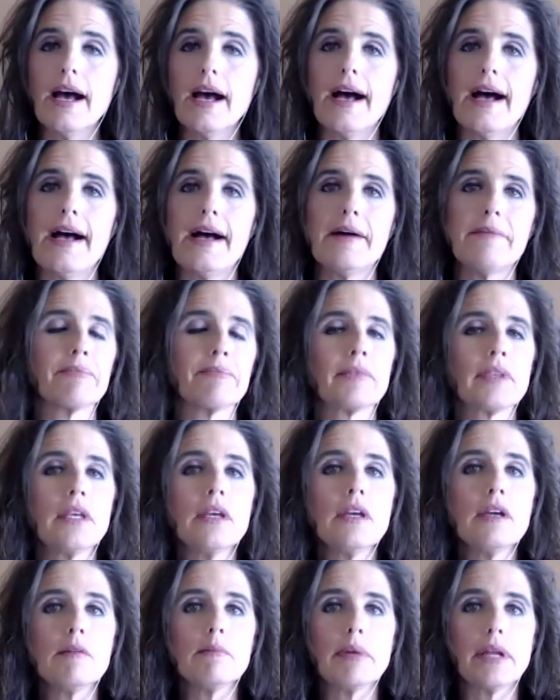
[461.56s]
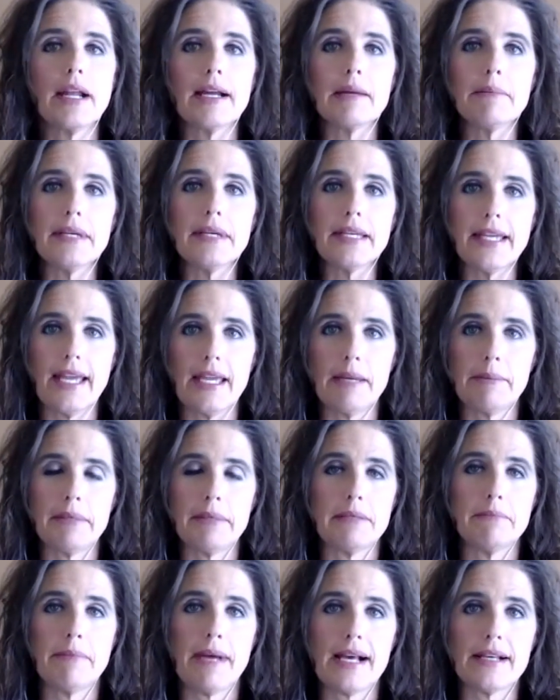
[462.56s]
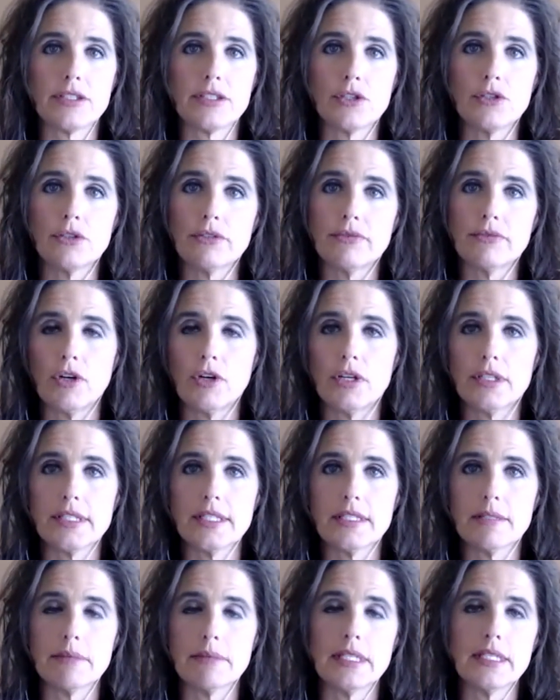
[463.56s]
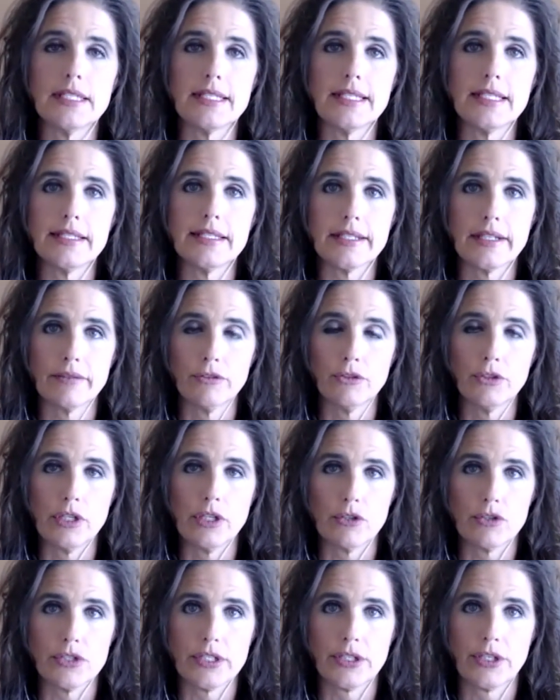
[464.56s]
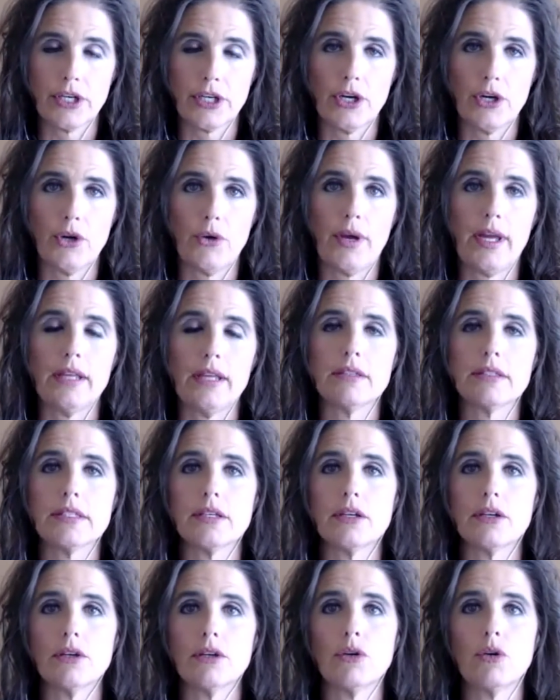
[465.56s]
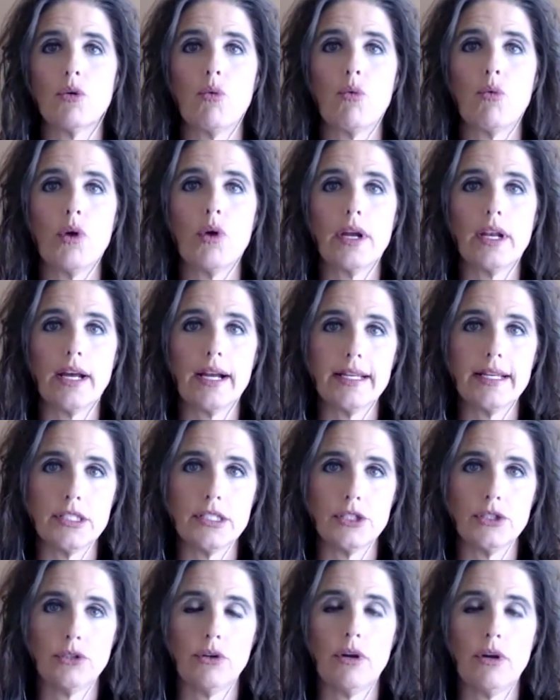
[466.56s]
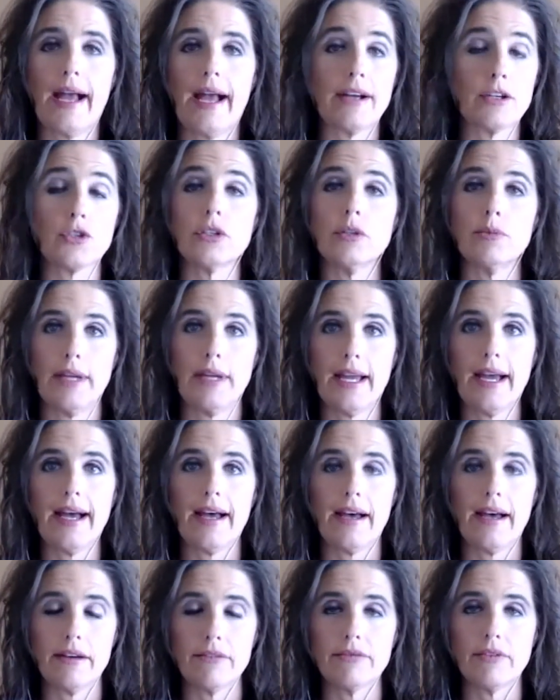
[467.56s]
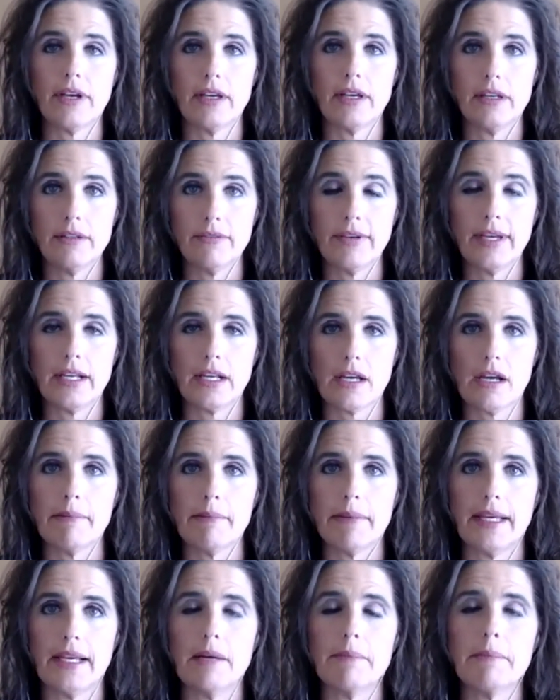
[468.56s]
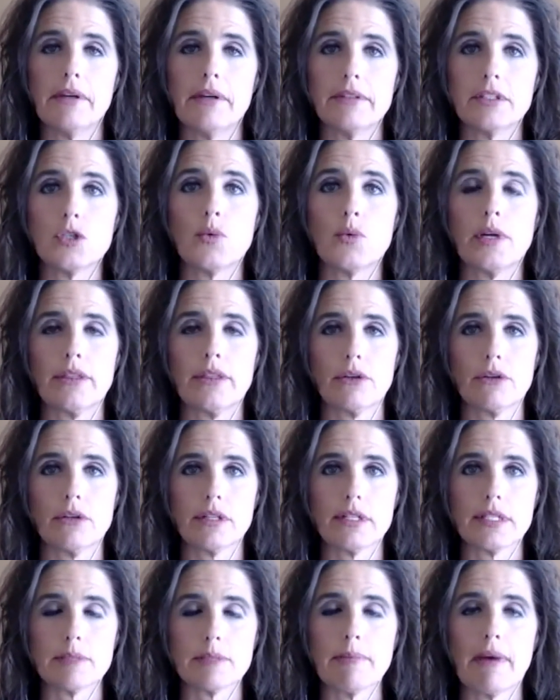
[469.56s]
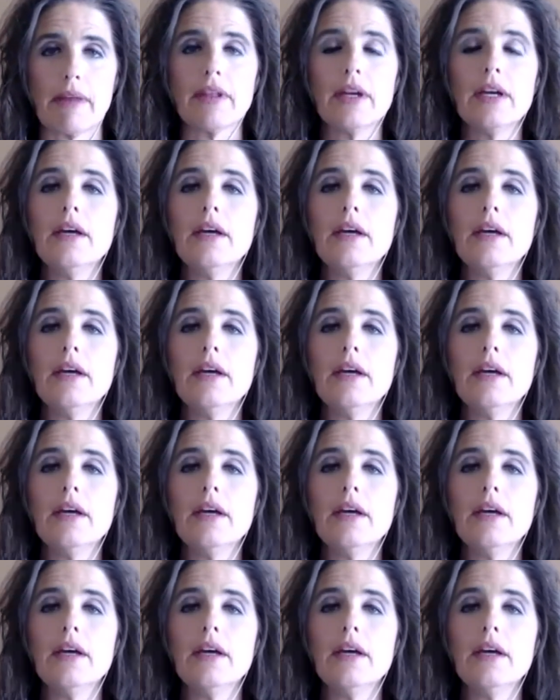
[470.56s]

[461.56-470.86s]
But I became an ambassador for Autism Tennessee several years ago. And so what I do, actually, we have an event coming up on the 23rd of this month.